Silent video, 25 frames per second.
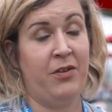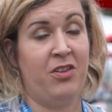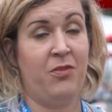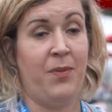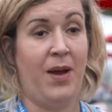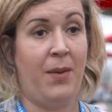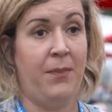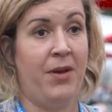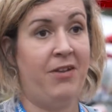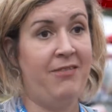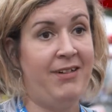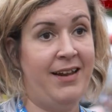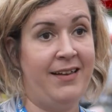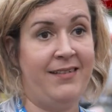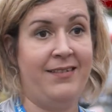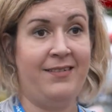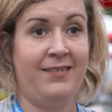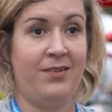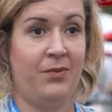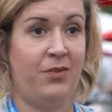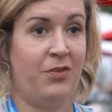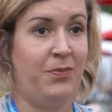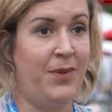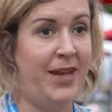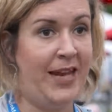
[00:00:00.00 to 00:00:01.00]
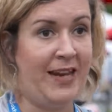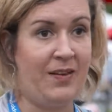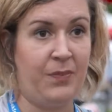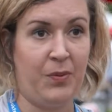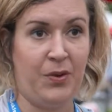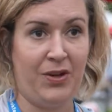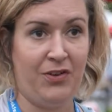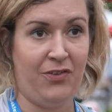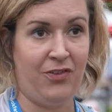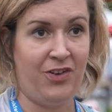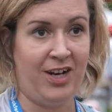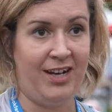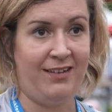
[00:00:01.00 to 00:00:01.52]
it was about my relationship with my
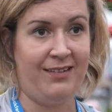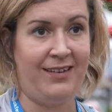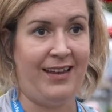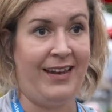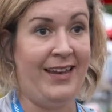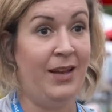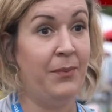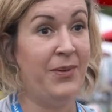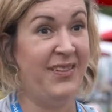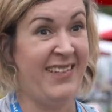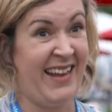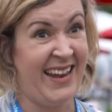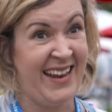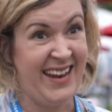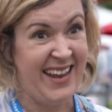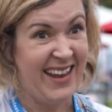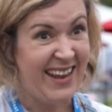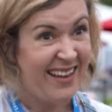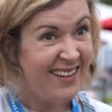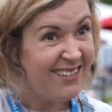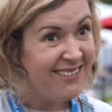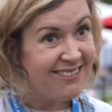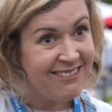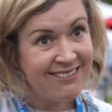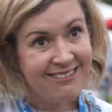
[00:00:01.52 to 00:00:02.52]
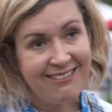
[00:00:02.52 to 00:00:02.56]
ex-boyfriend, and he was in it.